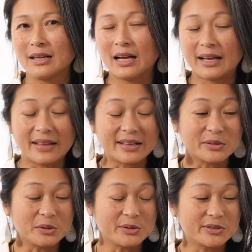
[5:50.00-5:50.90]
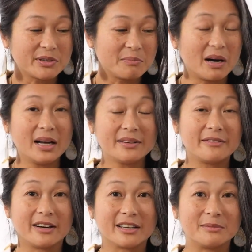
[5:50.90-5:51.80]
and that's also my
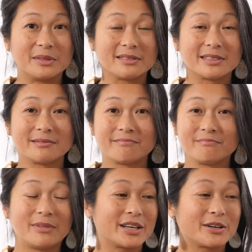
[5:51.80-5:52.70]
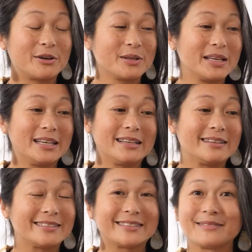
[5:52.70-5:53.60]
environment, my
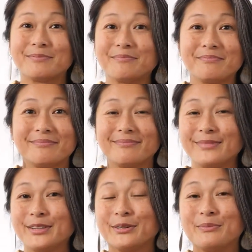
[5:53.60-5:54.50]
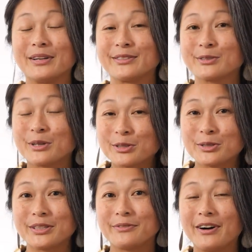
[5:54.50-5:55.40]
colleagues, you know, my
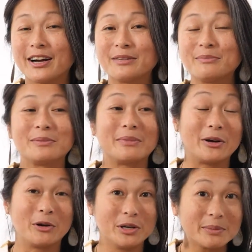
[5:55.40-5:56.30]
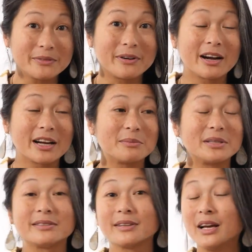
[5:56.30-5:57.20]
structural environment, my home
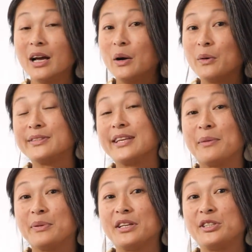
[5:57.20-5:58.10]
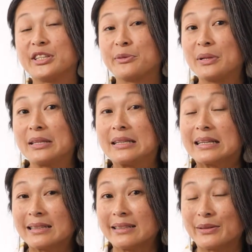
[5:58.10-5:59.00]
environment, what's happening
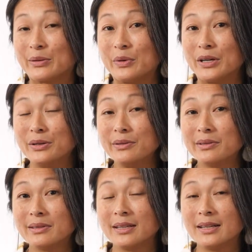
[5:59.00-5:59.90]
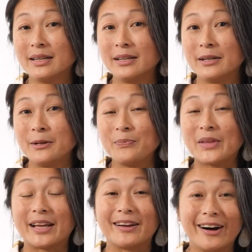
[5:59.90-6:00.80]
geopolitically in the world.
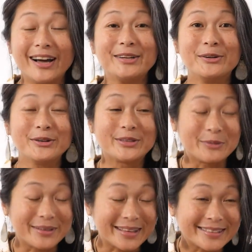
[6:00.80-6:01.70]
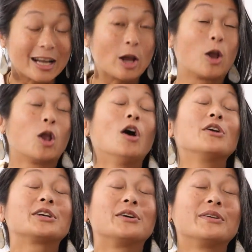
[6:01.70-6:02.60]
And I know that when there's a
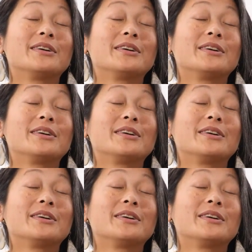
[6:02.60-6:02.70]
lot going